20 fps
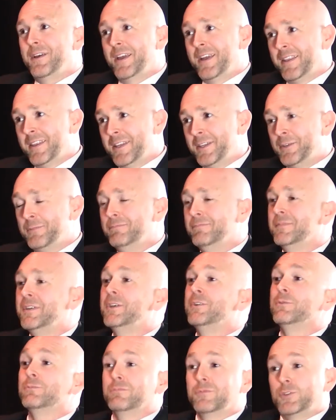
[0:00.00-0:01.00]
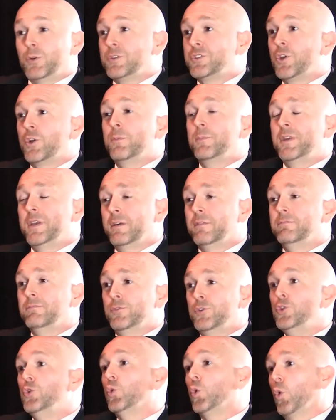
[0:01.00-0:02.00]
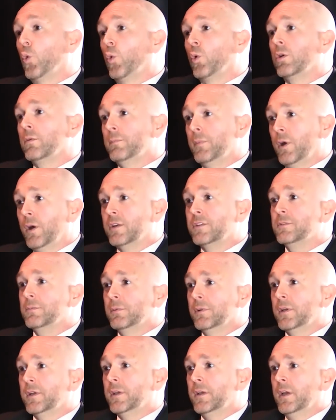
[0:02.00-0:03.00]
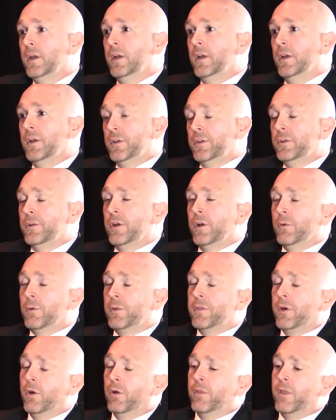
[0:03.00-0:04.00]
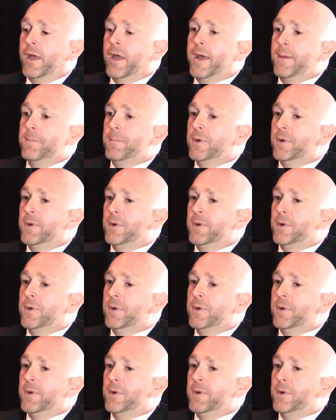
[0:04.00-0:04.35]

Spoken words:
and then so it's going to be a new court possibly, with all that.